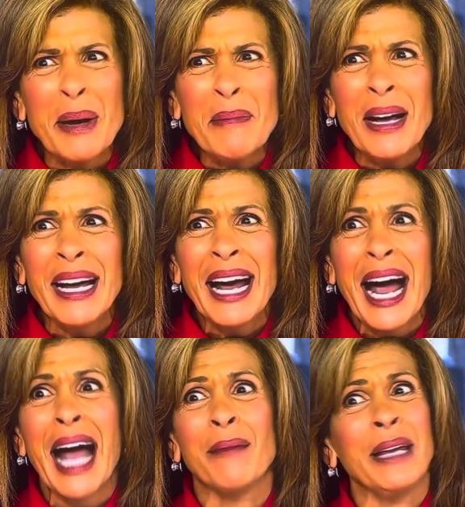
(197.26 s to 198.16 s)
minimum. Yeah.
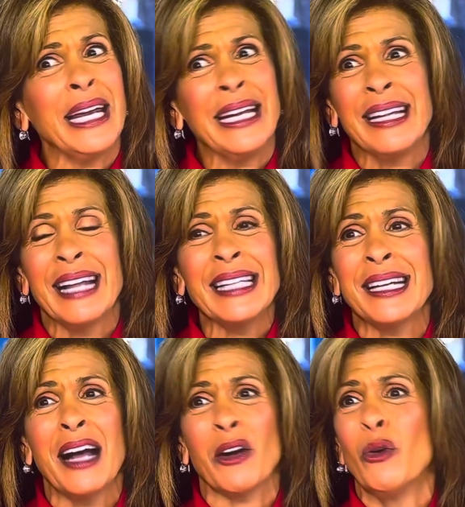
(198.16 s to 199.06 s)
Exactly. I mean,
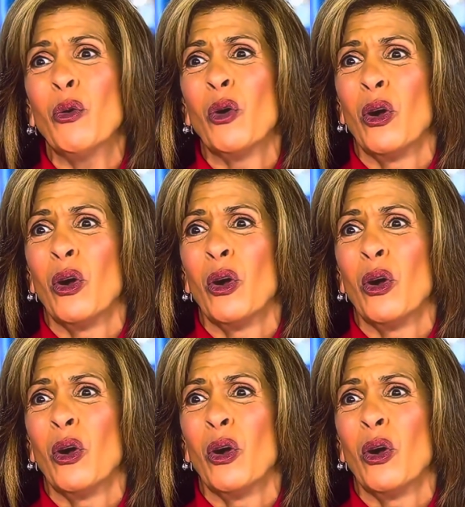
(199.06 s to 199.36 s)
that's They're not